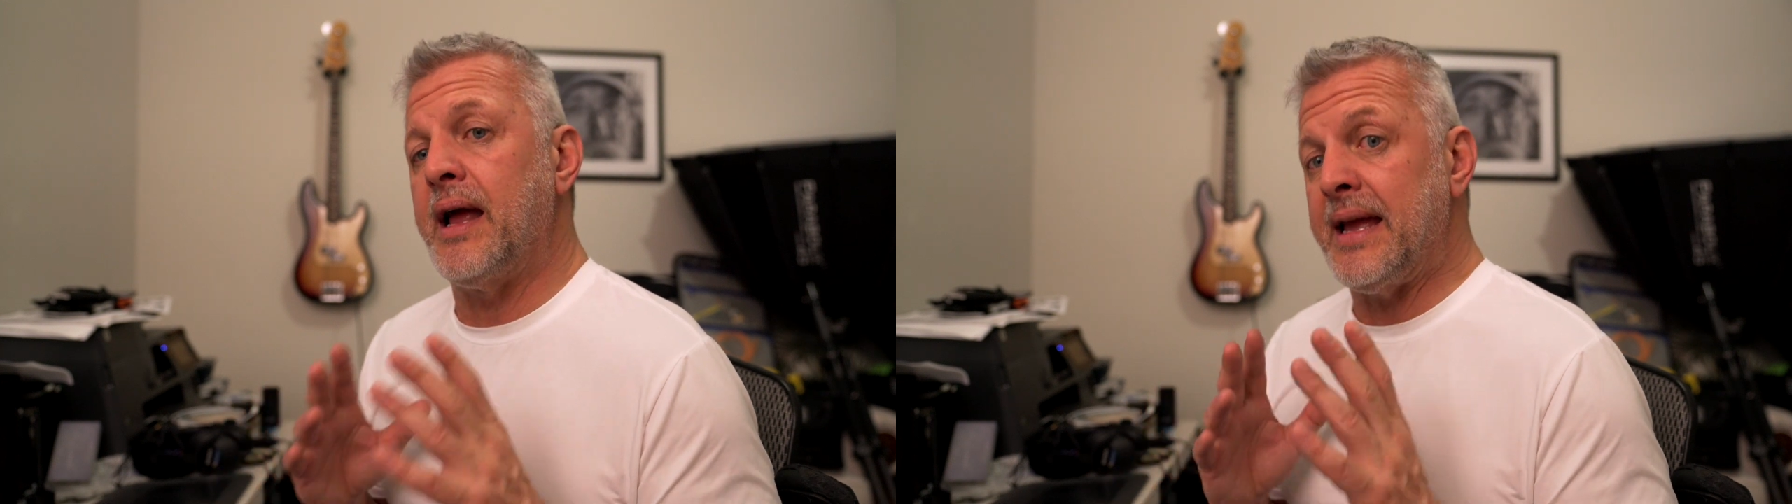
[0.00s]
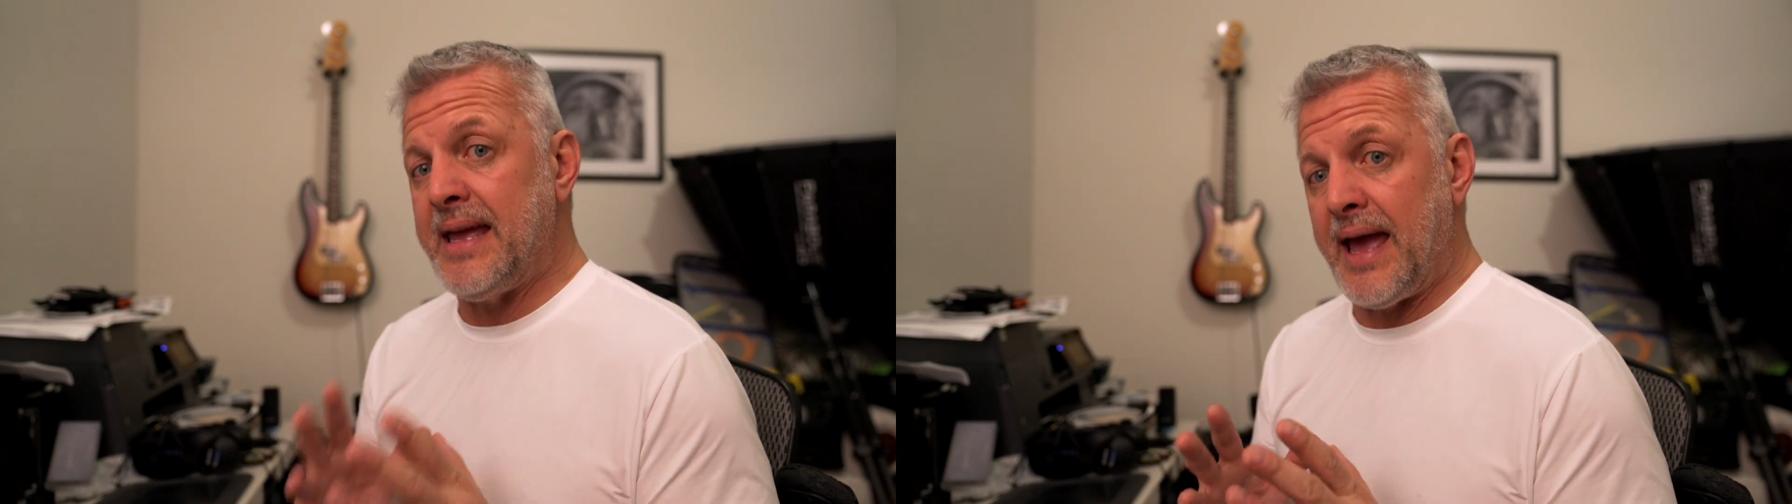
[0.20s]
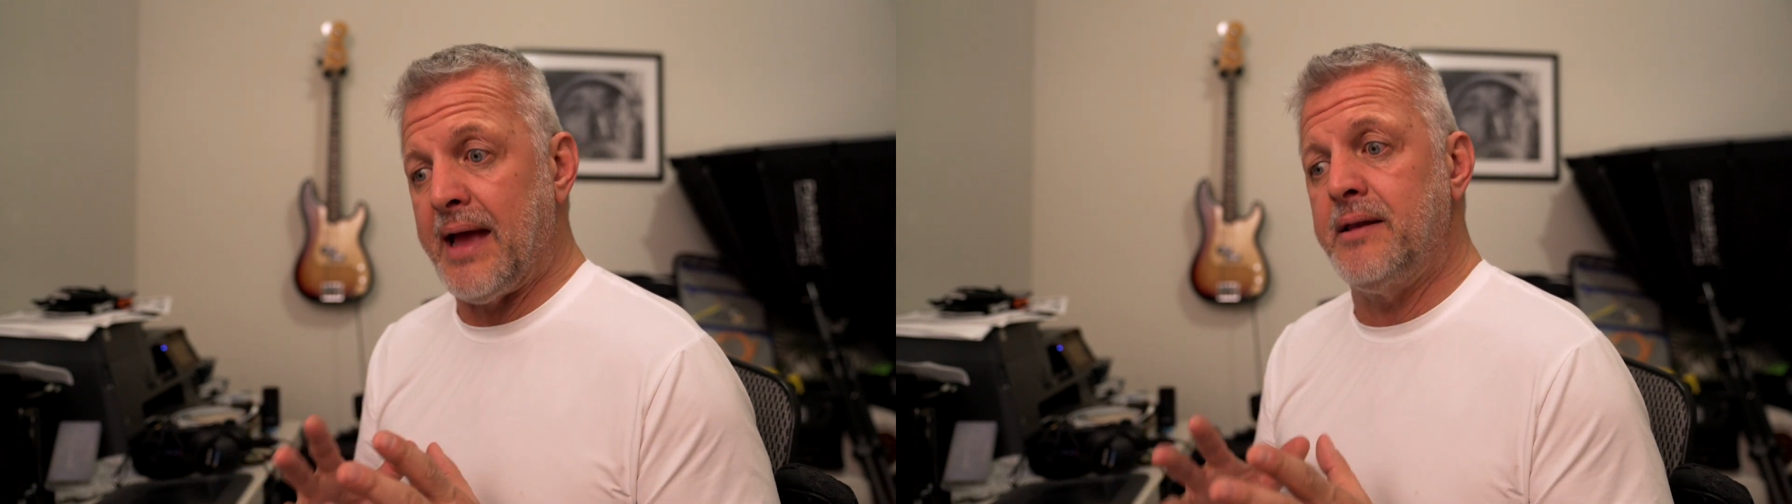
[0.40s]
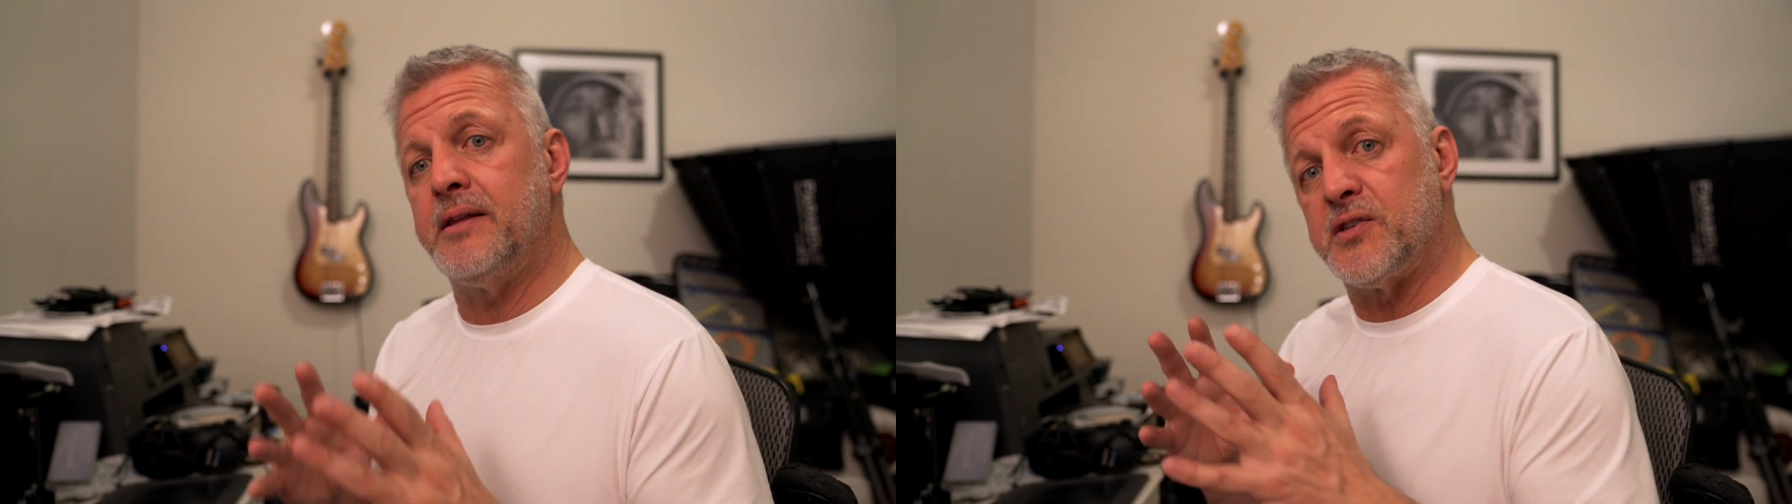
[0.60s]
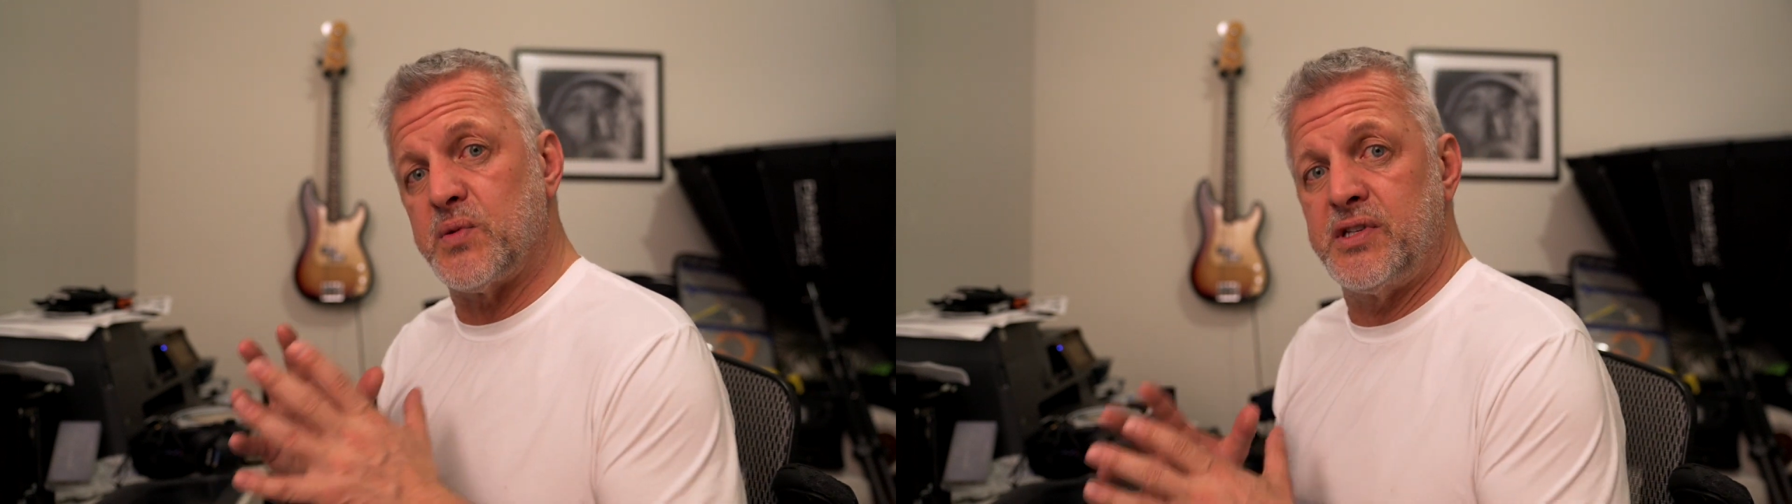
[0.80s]
Again,
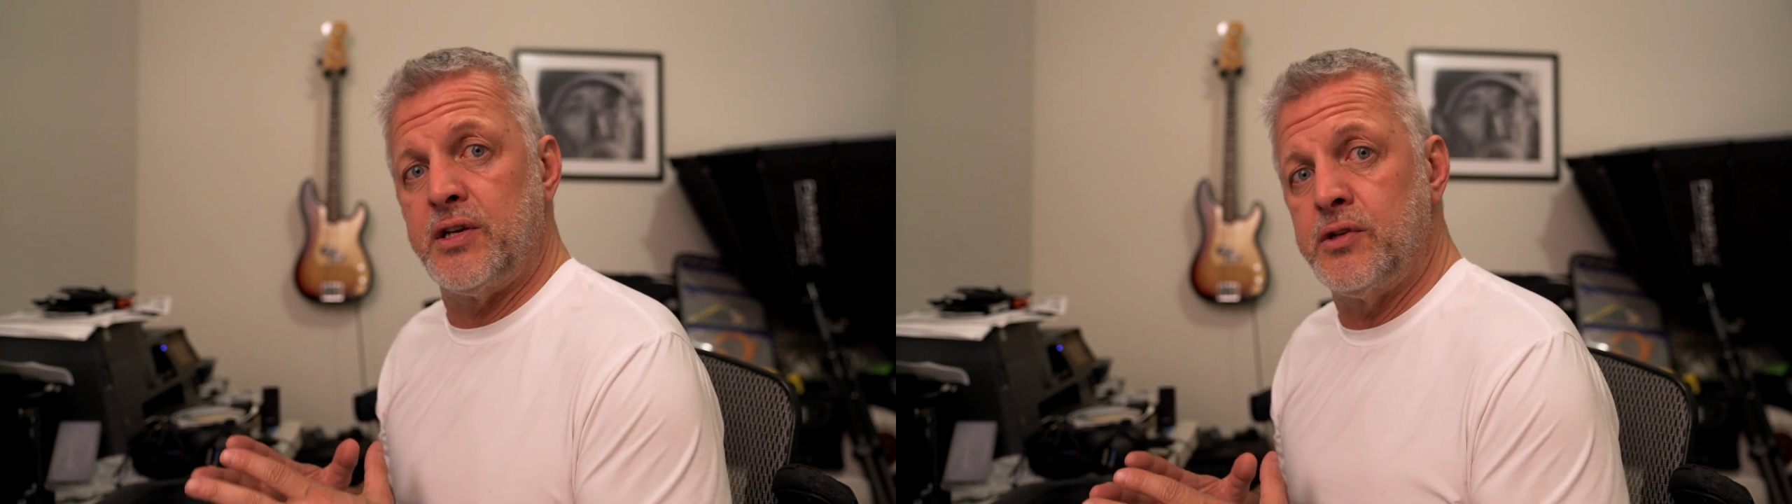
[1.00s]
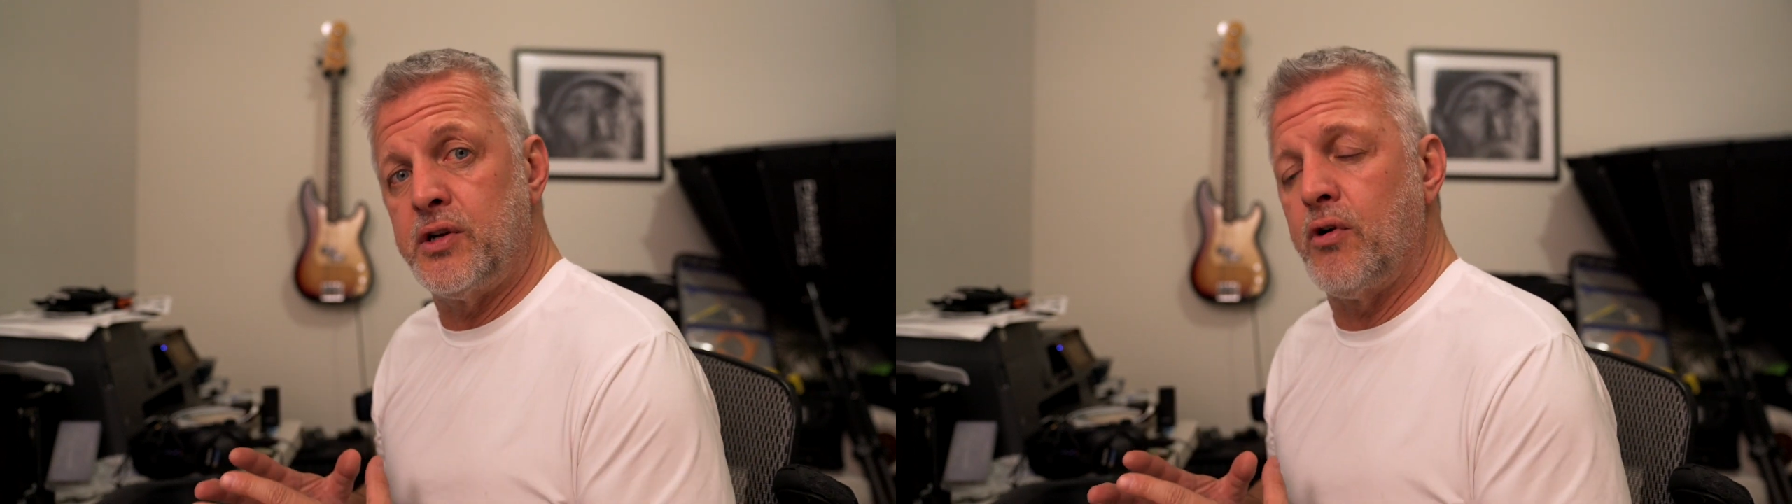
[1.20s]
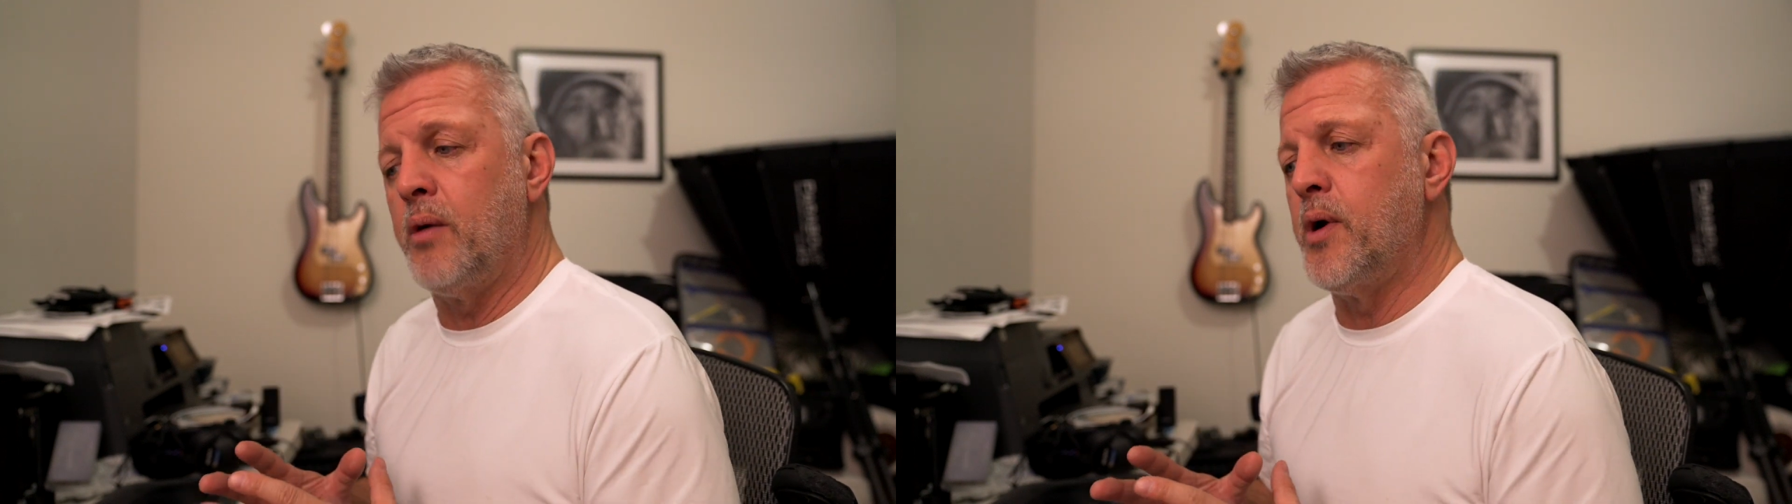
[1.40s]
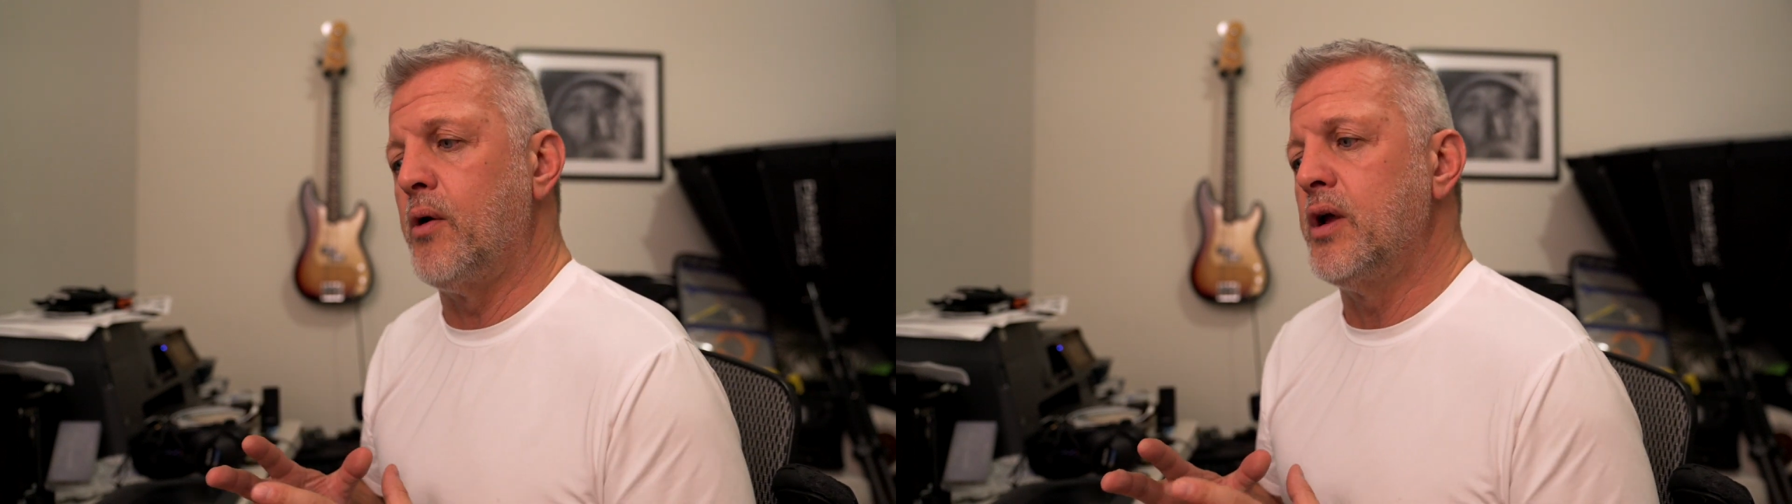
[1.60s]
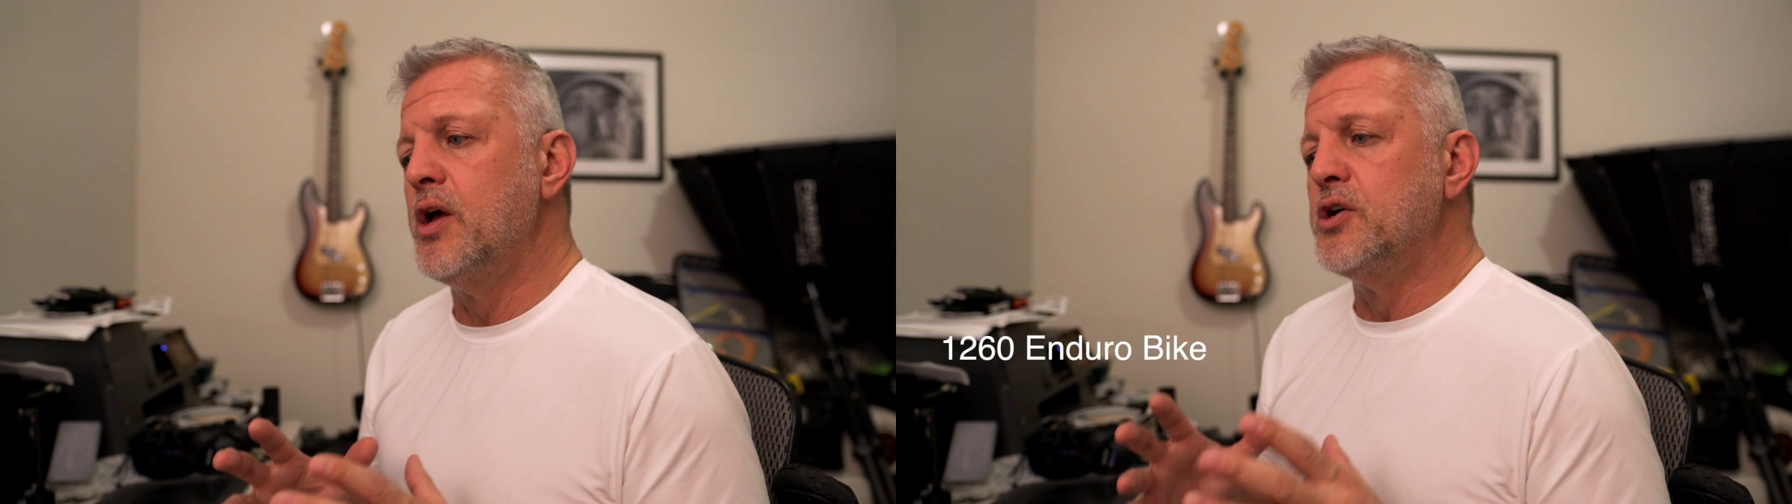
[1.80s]
this was the Enduro mode.